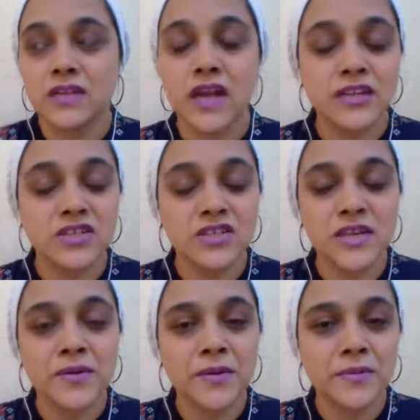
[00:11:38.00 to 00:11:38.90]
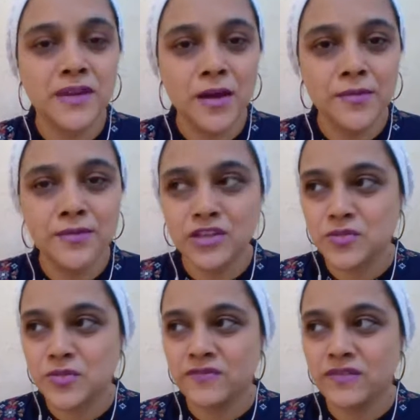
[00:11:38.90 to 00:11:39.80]
kind of stay where we are
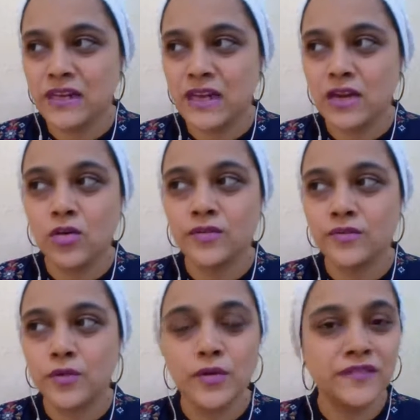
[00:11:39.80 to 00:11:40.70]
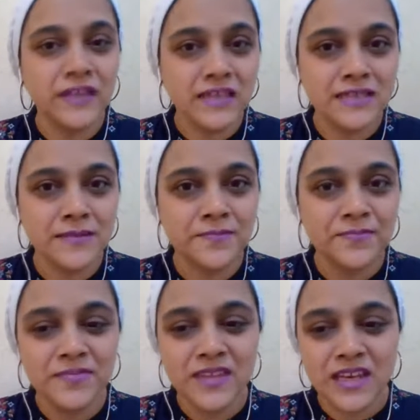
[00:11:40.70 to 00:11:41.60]
because we feel like, oh, if you're a victim,
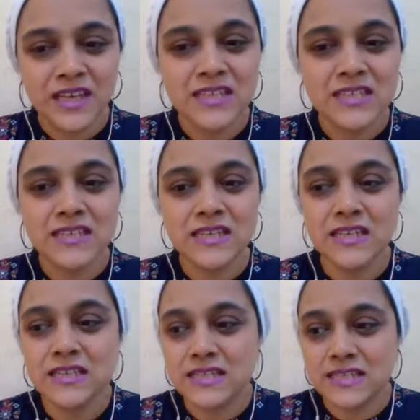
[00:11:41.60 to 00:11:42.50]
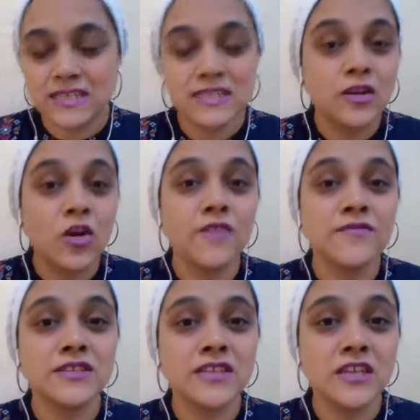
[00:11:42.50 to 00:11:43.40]
it's a
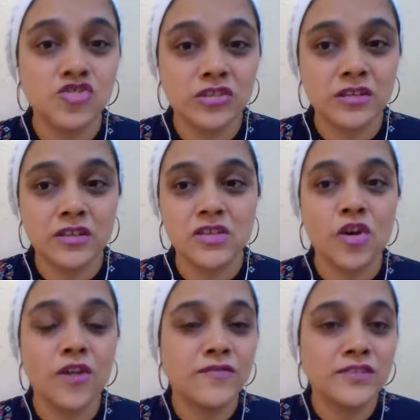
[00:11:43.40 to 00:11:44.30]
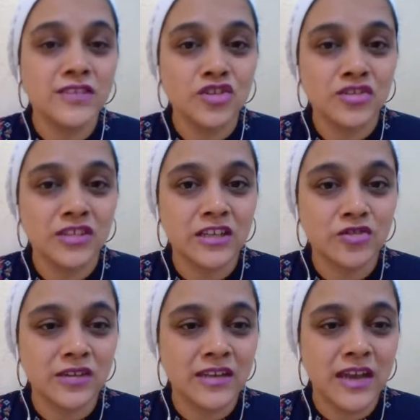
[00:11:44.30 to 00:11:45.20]
conversation. It's a conversation that
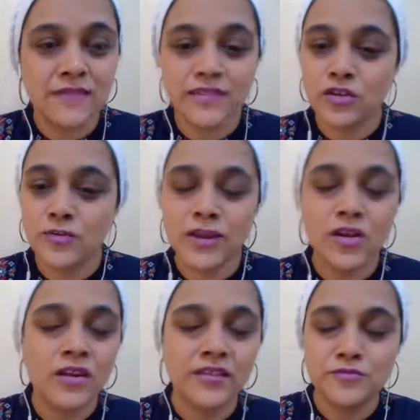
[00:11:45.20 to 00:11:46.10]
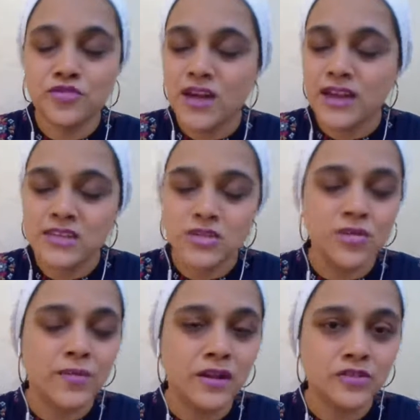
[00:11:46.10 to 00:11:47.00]
you can have, that, oh my God, I'm trying
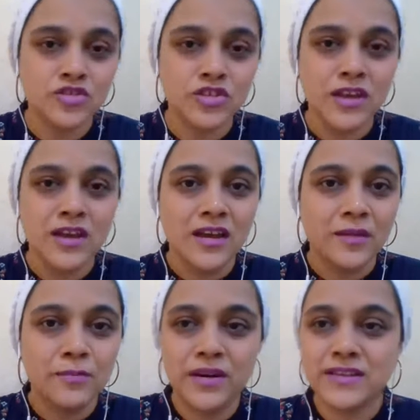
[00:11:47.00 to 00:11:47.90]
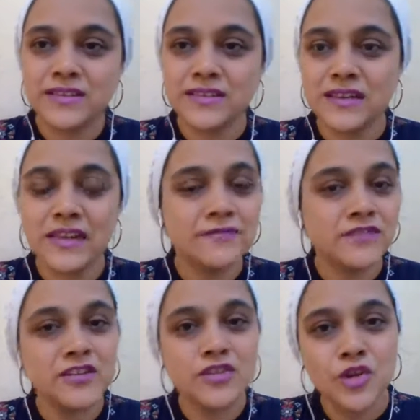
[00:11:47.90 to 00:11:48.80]
so much, but life
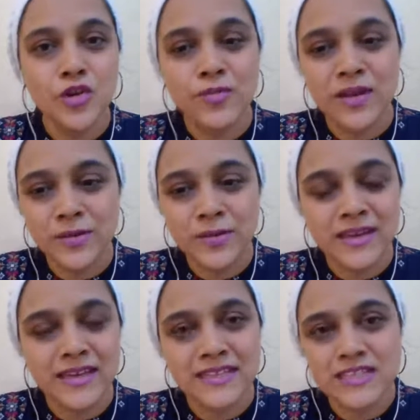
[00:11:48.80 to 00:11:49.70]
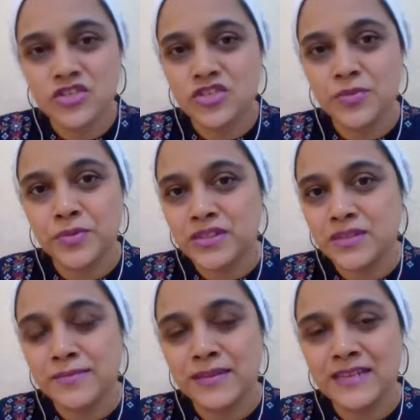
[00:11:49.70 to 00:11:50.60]
doesn't go my way. It's just a
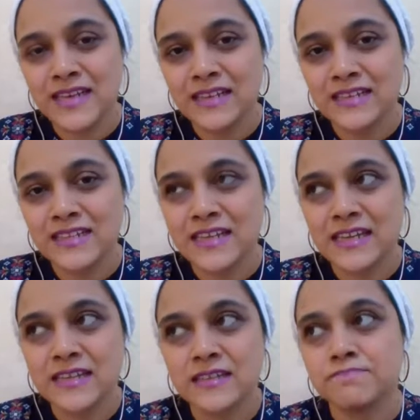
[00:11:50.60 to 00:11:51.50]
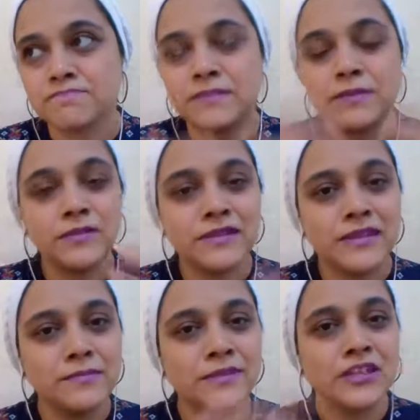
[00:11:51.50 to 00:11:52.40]
victim mentality, and people
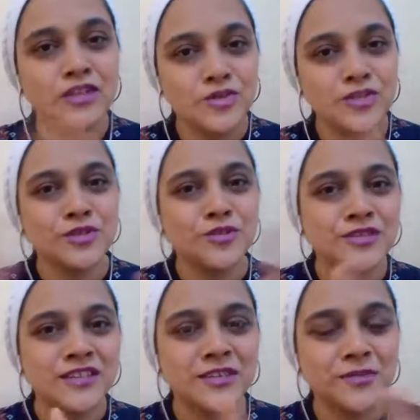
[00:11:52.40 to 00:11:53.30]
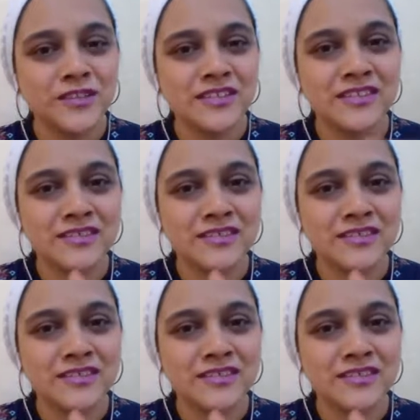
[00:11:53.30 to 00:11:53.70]
then begin to associate with